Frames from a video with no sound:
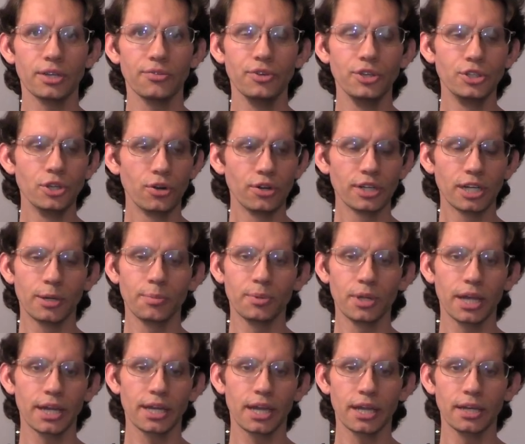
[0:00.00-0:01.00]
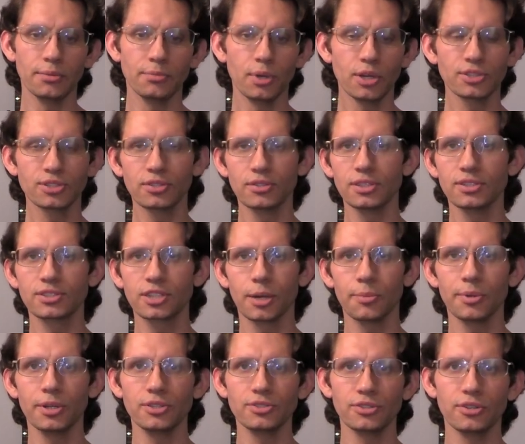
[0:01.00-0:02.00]
If you don't end up liking it, most of these
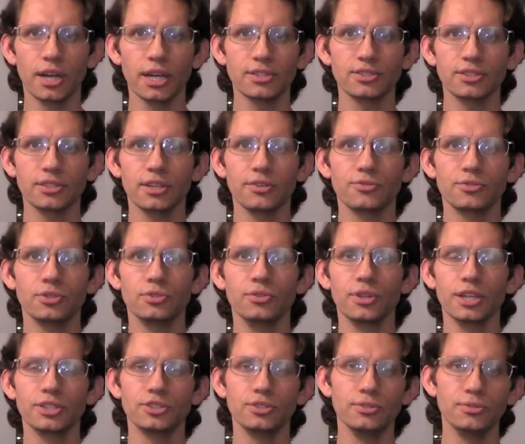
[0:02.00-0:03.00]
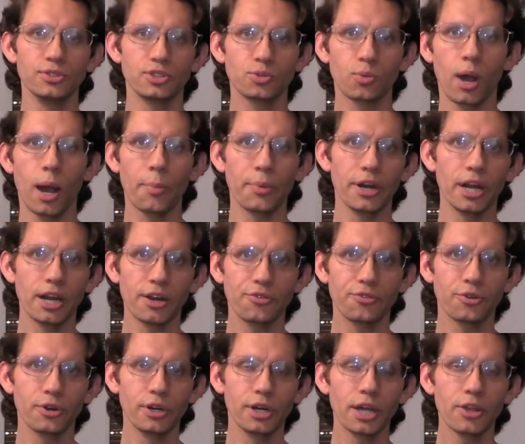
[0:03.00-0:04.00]
companies are nice enough to let you swap it out
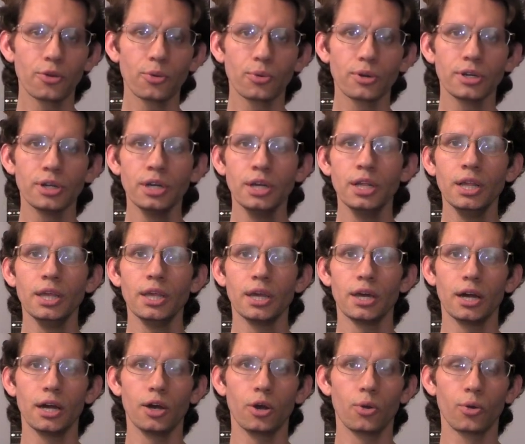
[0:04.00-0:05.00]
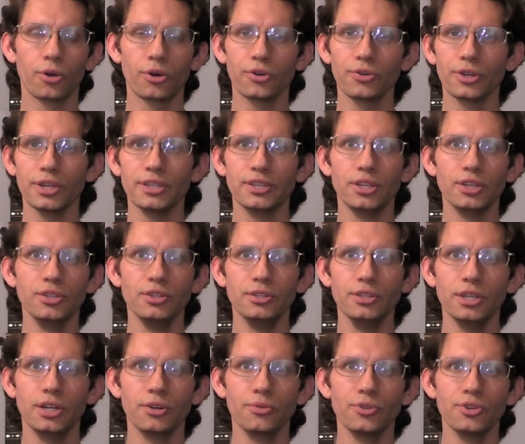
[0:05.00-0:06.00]
for another one, or
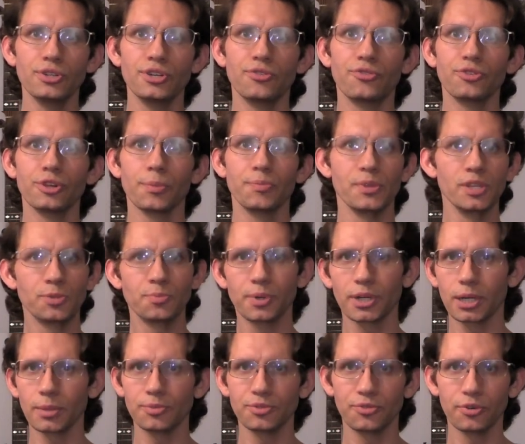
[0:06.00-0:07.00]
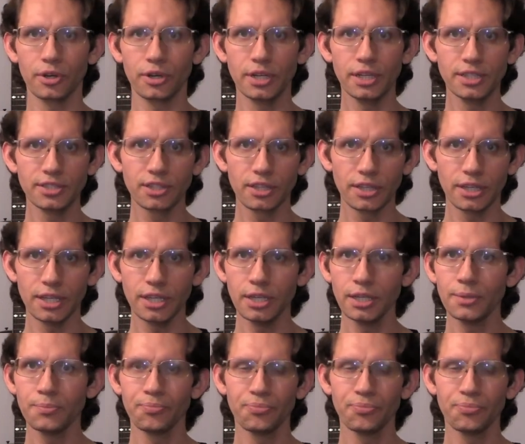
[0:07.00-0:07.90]
you can flip these pickups very easily.